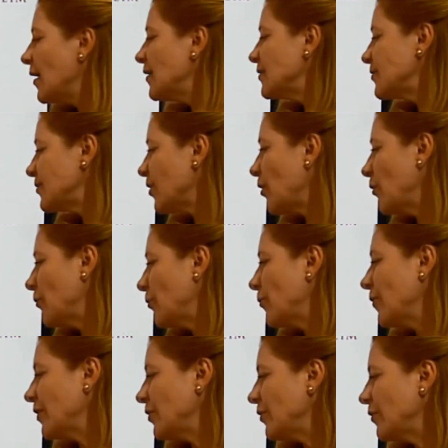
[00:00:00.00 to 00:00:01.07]
So
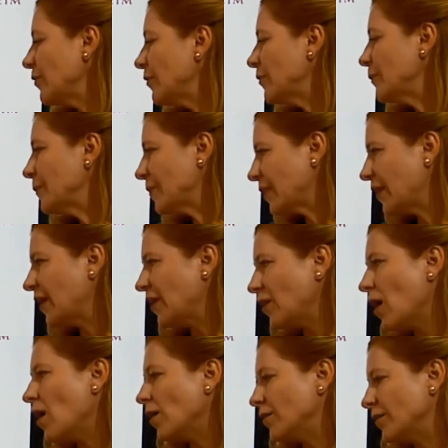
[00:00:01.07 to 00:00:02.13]
when you get
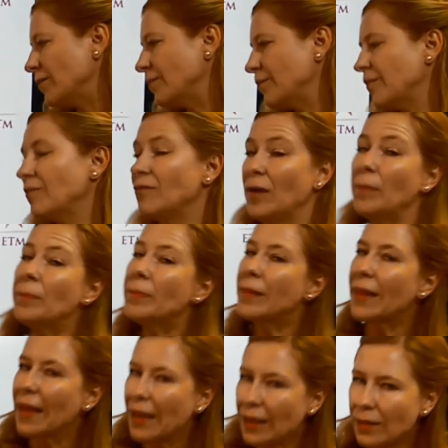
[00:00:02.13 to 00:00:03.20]
on the
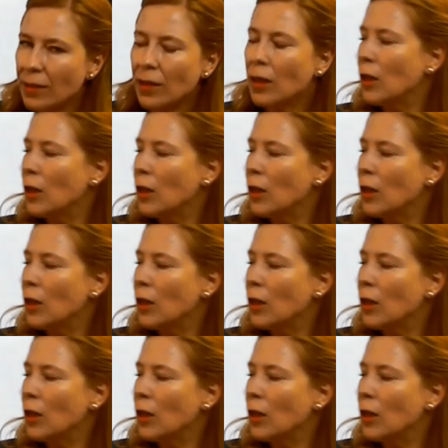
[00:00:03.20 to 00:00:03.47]
plane,